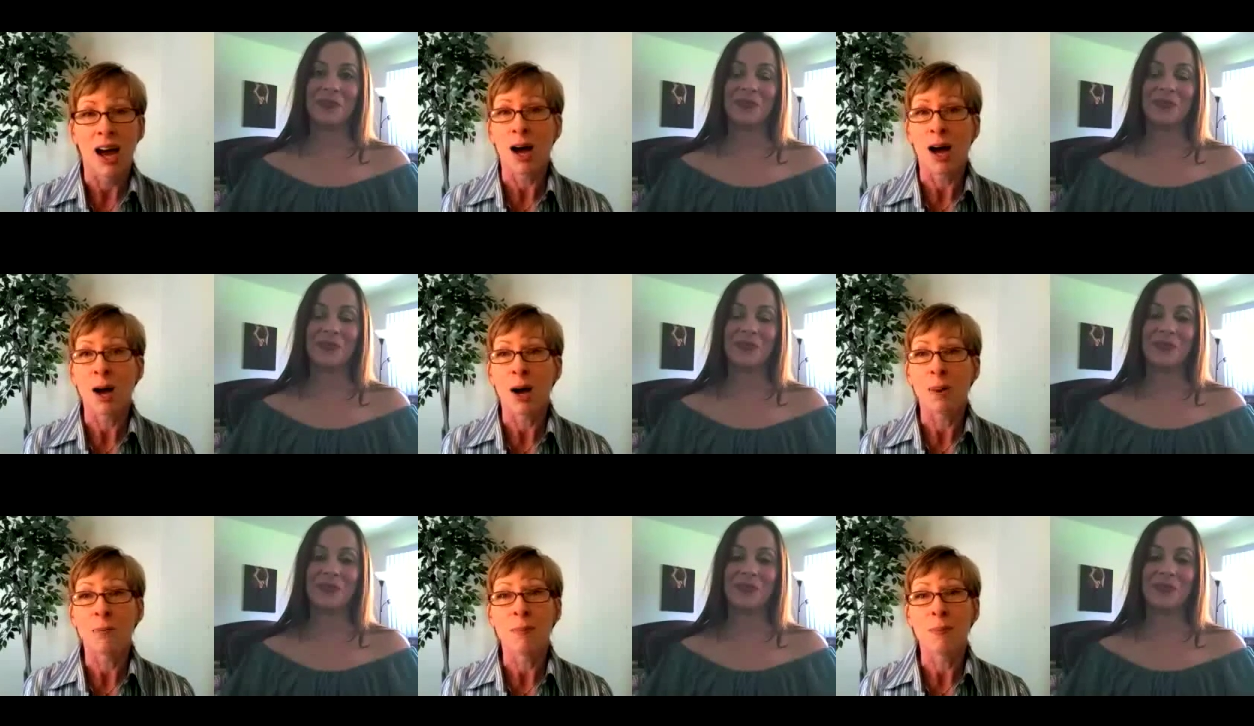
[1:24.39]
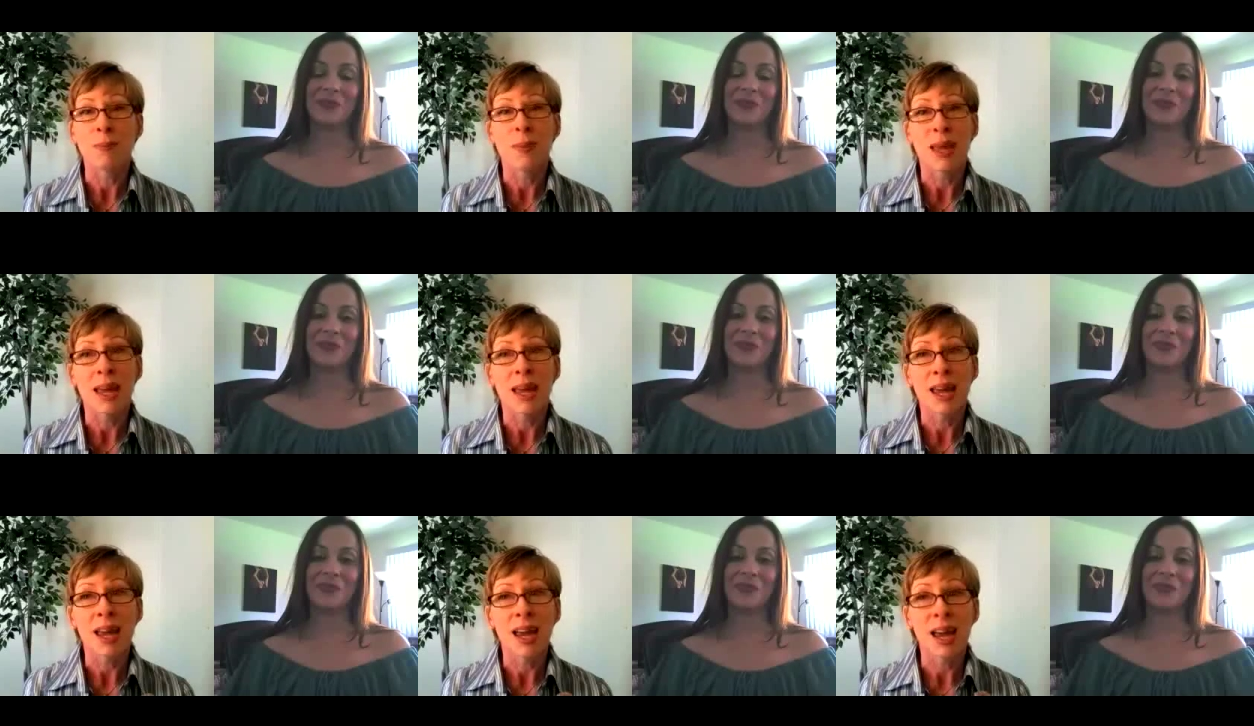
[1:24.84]
Speaker 1: Um,
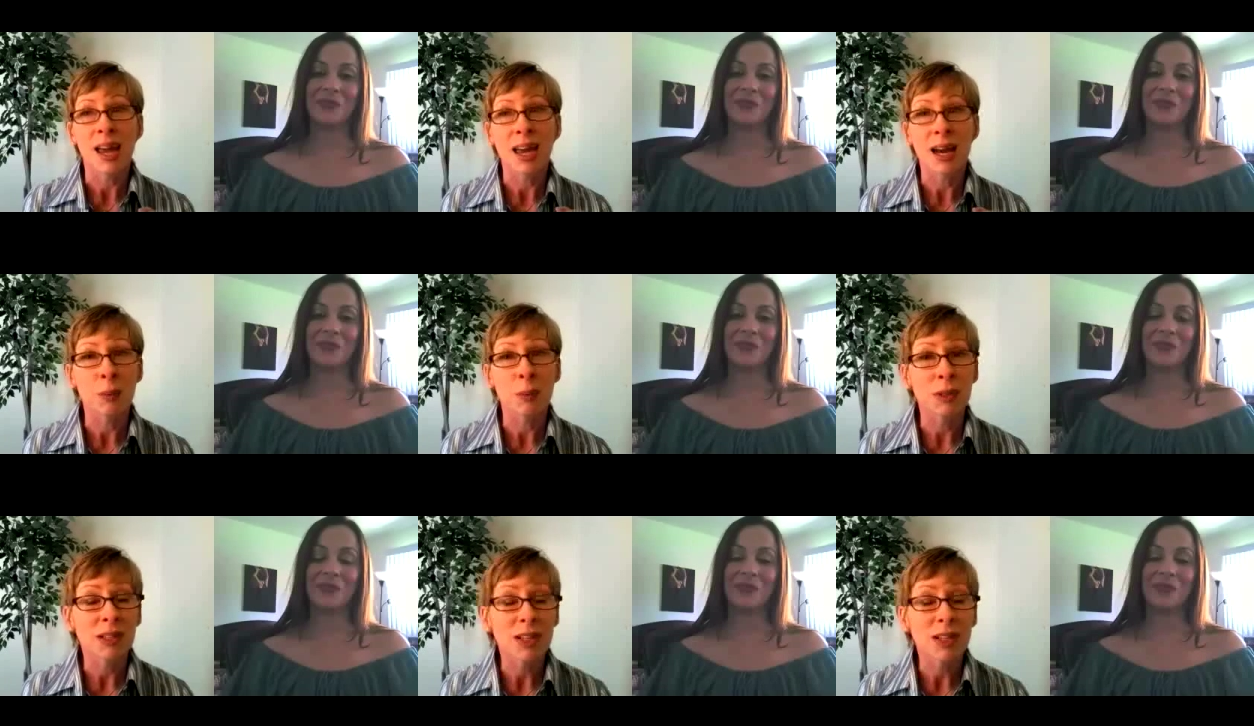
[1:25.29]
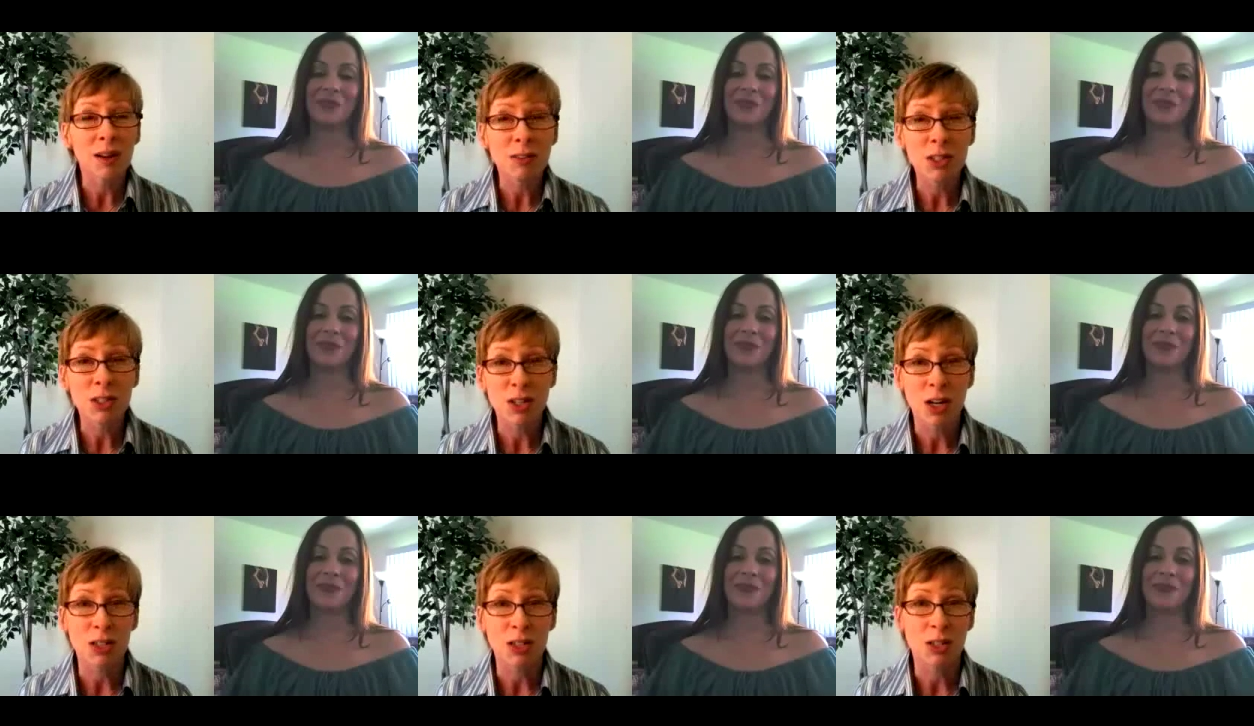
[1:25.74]
And I would love
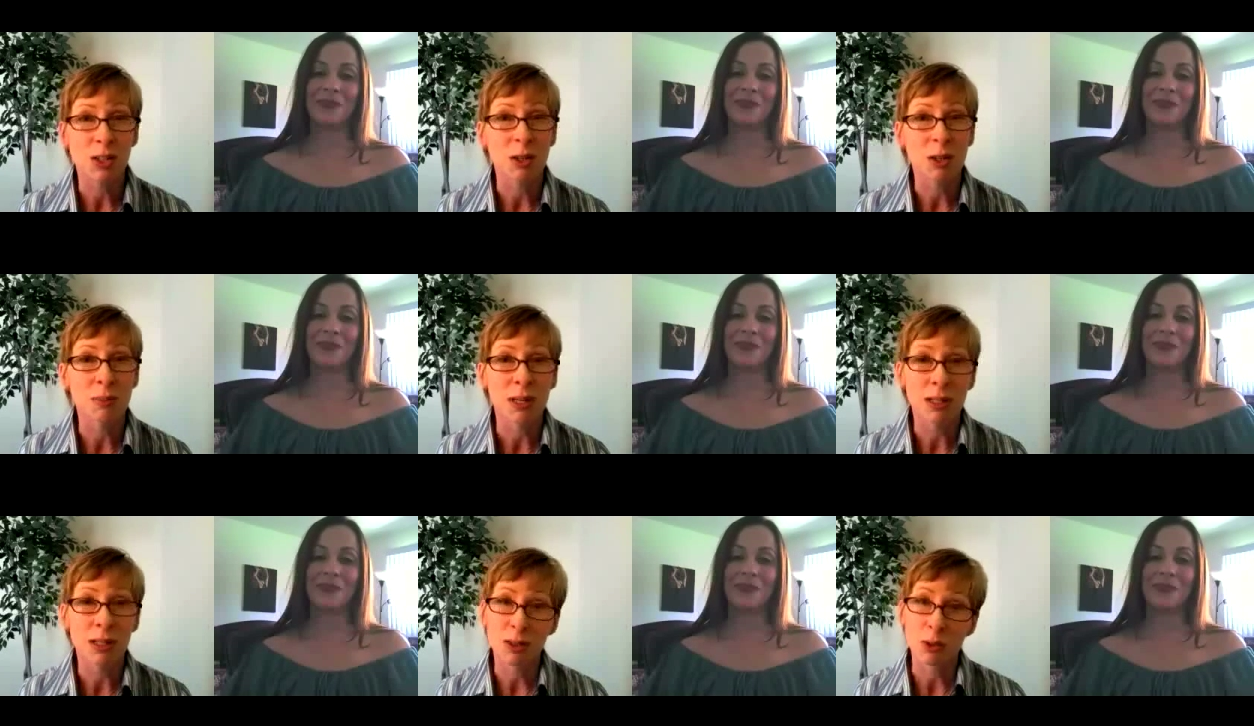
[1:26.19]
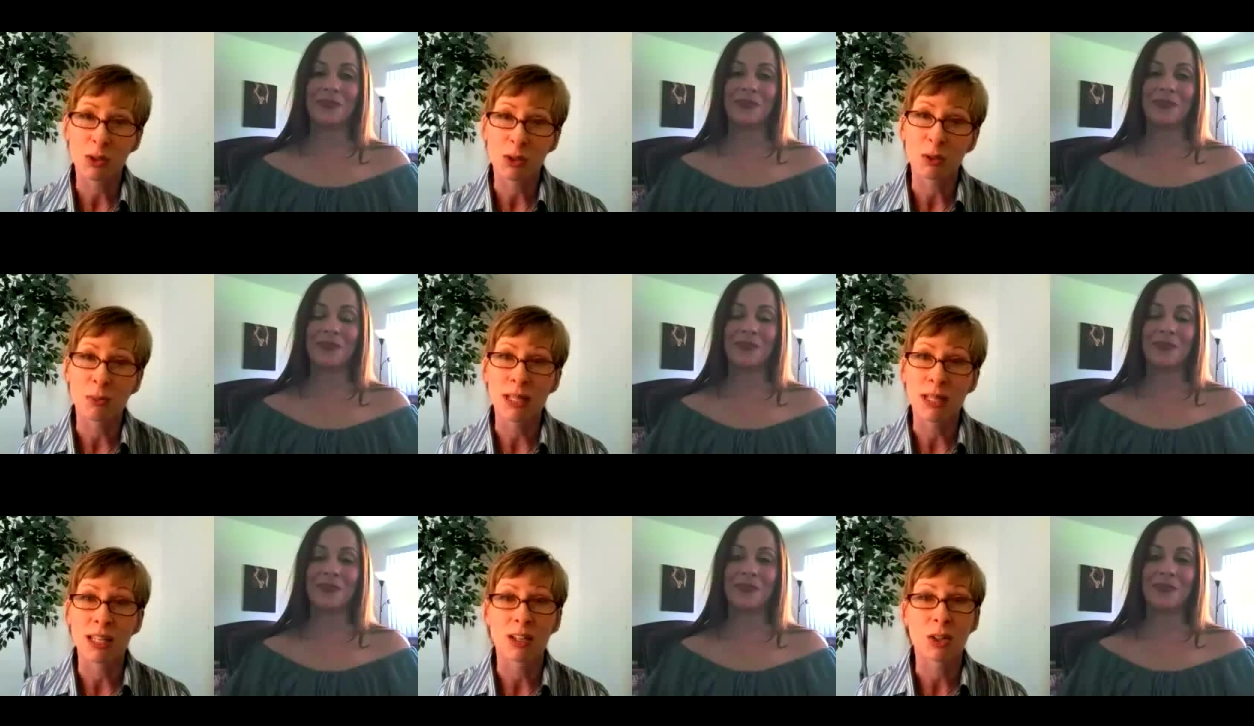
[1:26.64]
to talk to her about
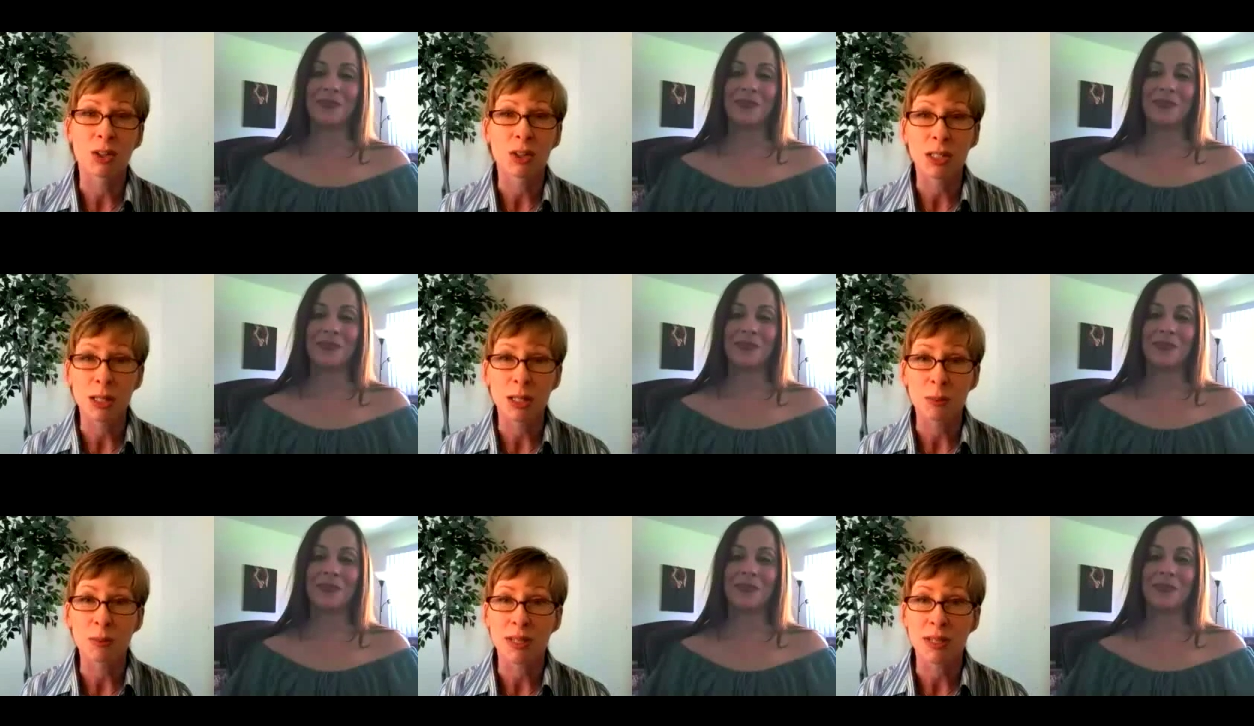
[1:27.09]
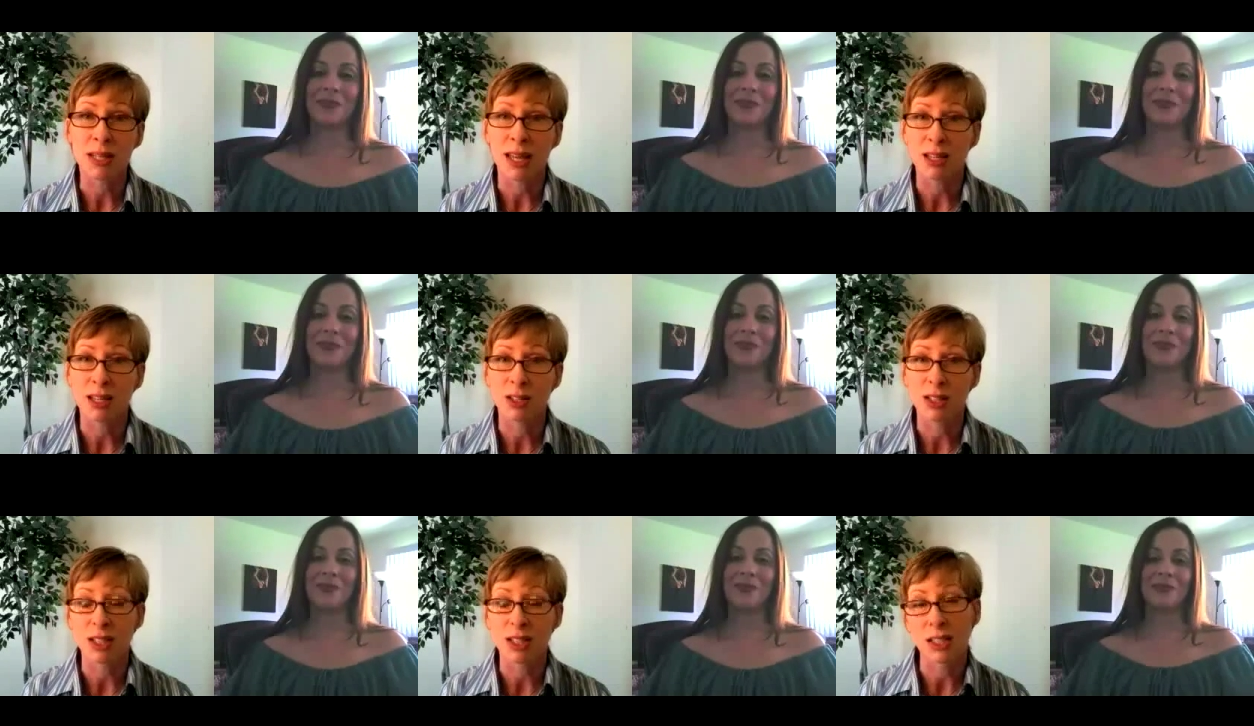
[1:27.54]
social media and her tips
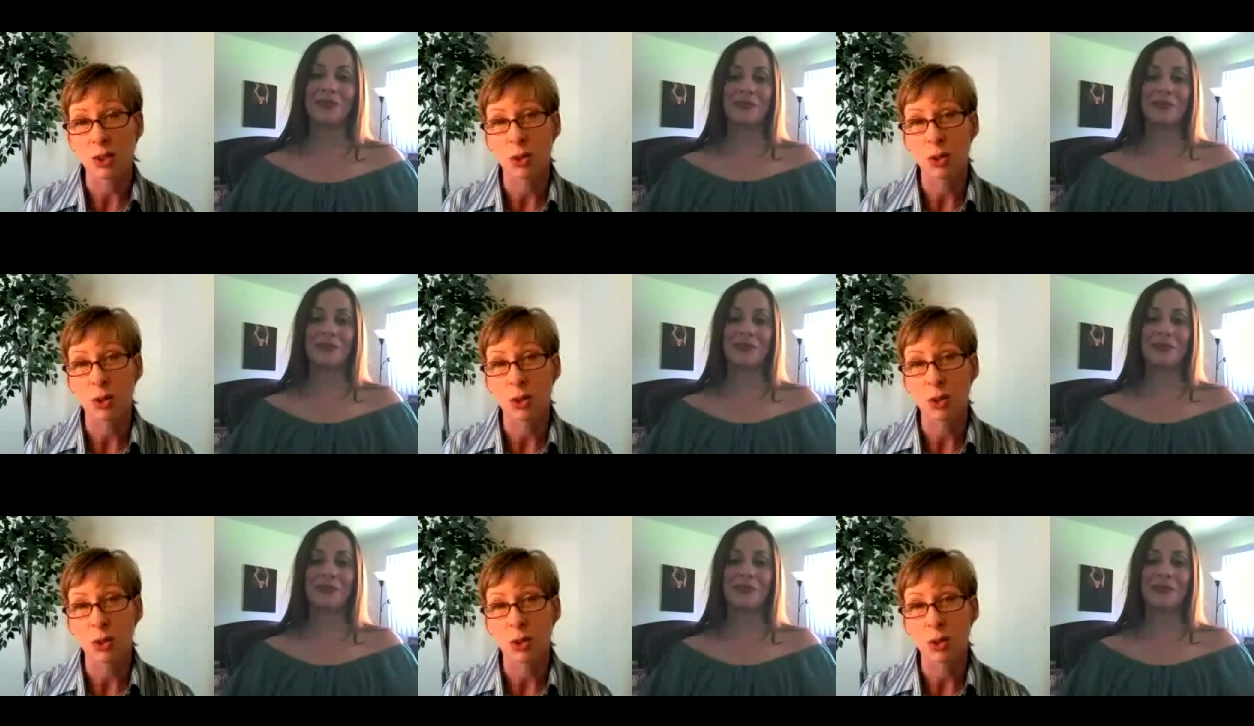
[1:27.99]
and